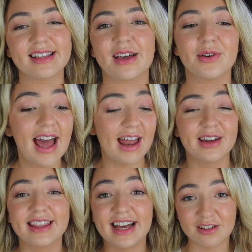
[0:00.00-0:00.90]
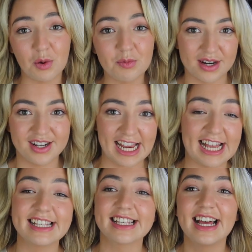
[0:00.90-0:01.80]
So anyway, that's what brunch
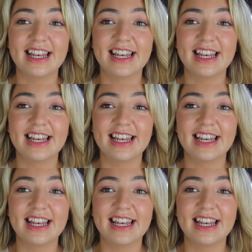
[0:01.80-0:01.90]
is.